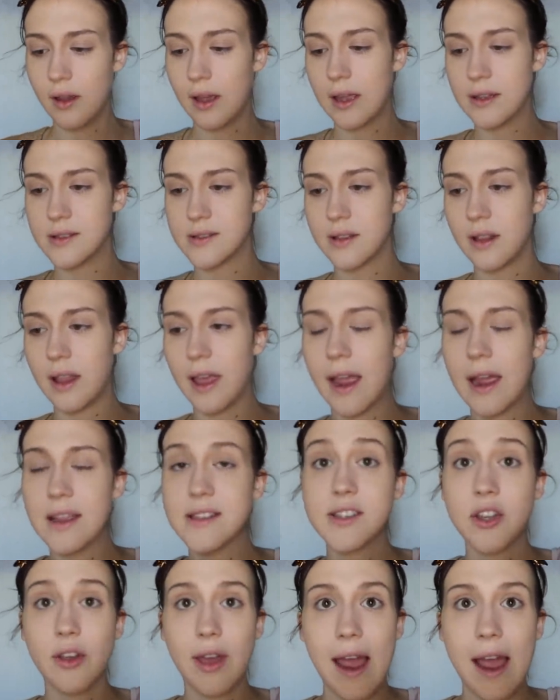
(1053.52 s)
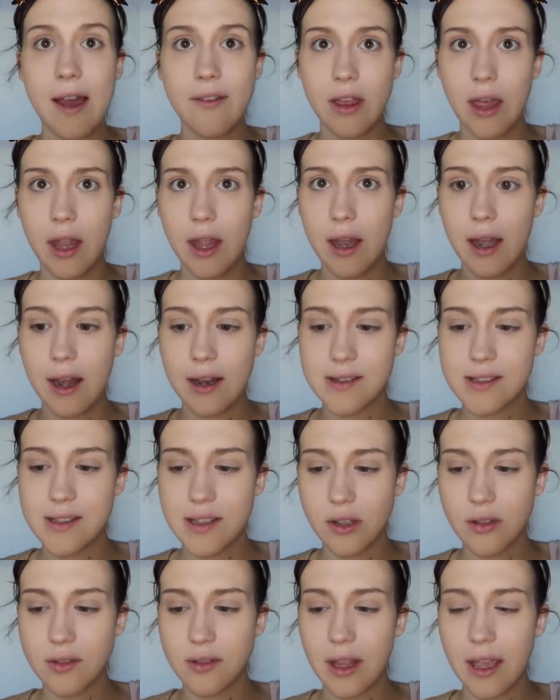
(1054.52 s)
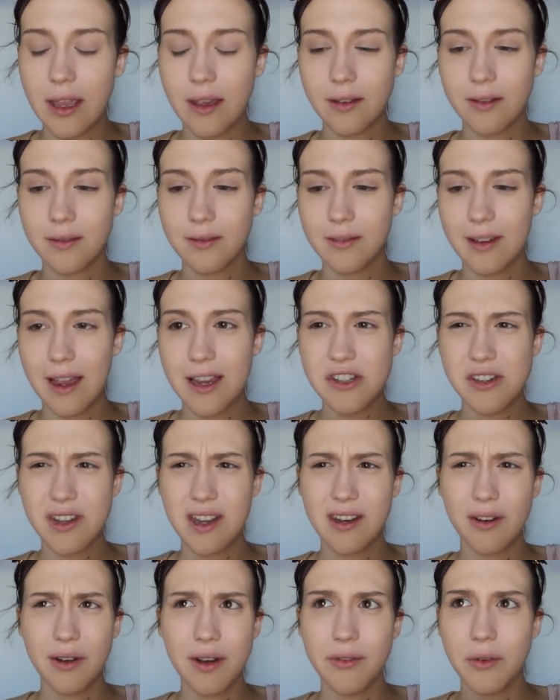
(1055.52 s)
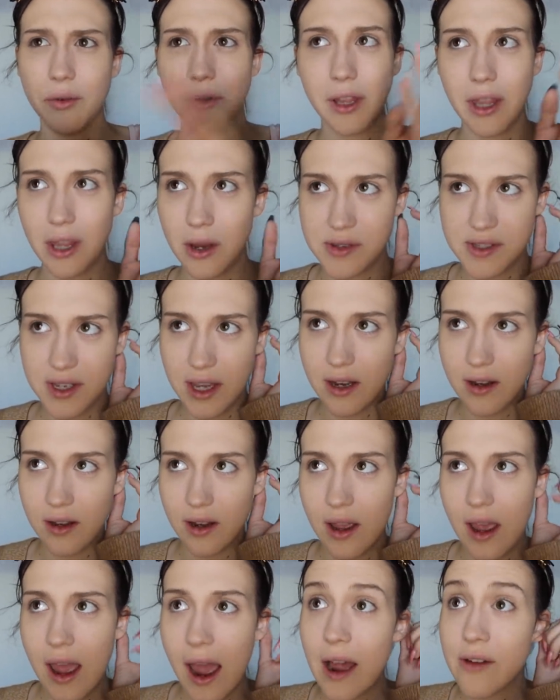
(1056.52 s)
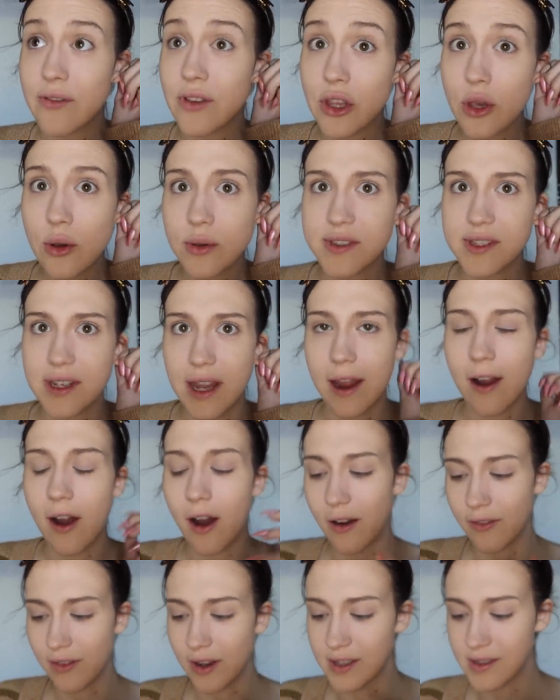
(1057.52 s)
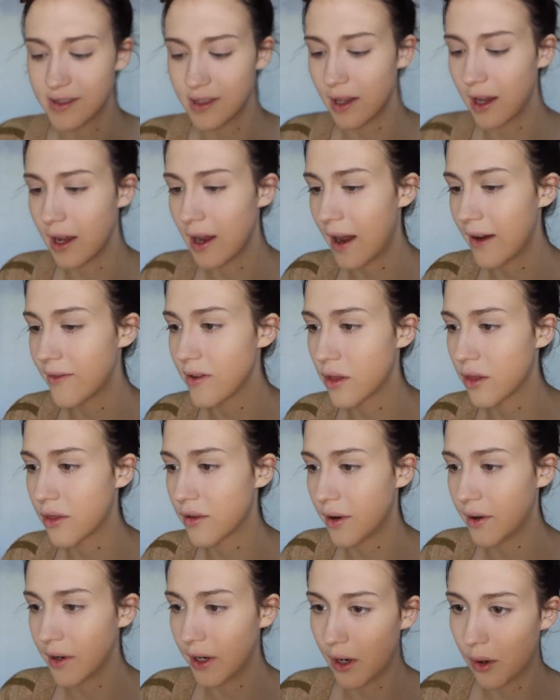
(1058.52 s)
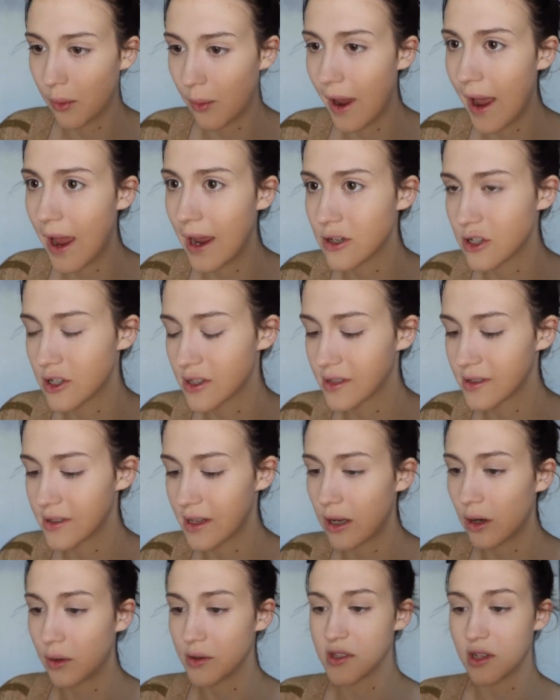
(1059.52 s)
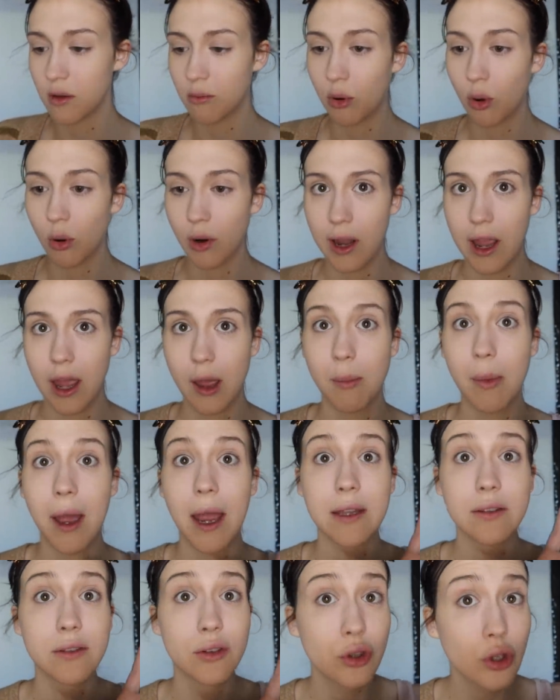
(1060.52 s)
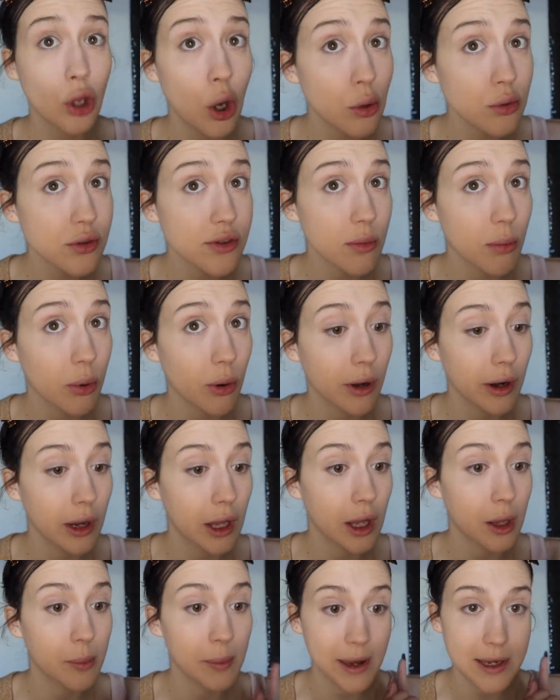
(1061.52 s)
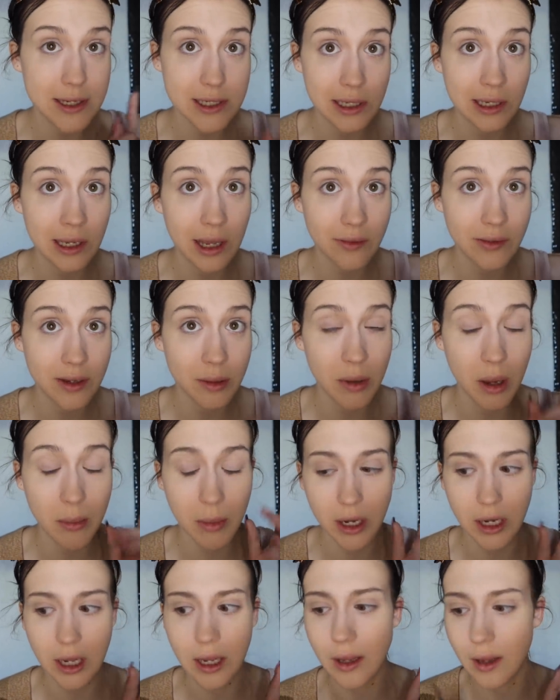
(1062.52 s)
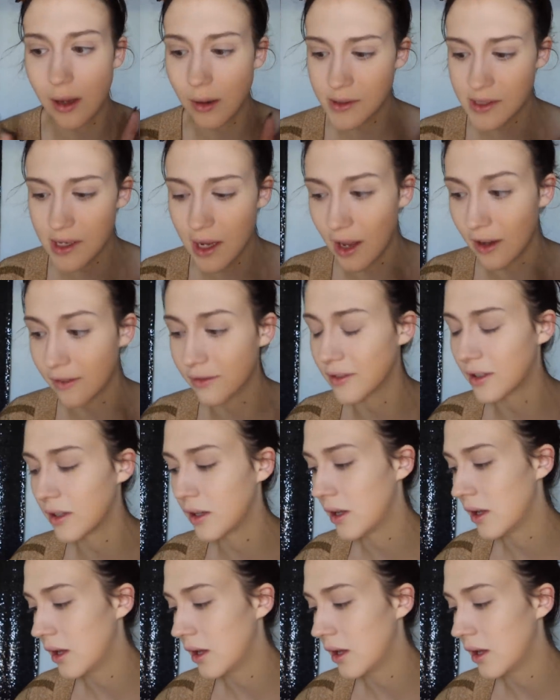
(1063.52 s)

and like I still have it, and I still like. Actually, I don't even really use it. I've used it, obviously. I haven't thrown it away just because I don't support him. I don't support him. I didn't give him my money. It was a gift,